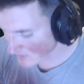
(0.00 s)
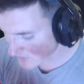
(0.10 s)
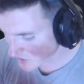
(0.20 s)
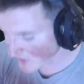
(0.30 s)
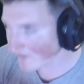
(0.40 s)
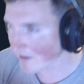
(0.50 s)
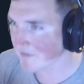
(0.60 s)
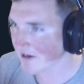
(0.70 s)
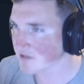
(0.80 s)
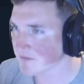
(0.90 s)

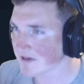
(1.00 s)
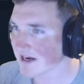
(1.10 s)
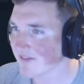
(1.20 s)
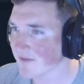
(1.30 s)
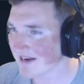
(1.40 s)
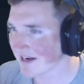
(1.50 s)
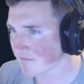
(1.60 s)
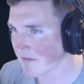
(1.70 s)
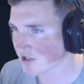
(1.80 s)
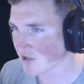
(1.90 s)
shell.php, and then we got
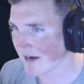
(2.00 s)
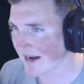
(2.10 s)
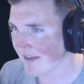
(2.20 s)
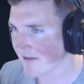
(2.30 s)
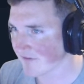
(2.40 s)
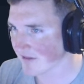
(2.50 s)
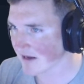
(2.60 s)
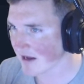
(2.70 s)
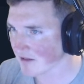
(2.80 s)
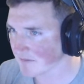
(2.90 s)
to make sure we add that fifth
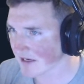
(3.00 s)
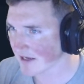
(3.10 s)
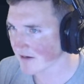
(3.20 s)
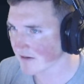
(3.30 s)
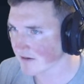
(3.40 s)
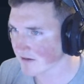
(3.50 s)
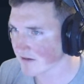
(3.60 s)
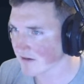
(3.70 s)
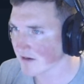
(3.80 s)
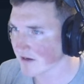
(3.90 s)
column again.
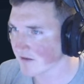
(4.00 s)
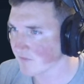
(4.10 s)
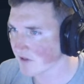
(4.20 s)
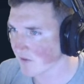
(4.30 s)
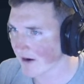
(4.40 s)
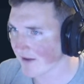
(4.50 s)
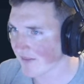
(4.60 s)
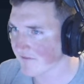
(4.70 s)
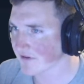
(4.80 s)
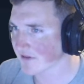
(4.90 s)
If we don't add
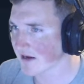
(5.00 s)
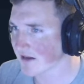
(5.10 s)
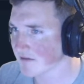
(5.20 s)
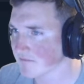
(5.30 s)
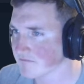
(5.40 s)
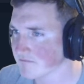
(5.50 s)
that fifth column,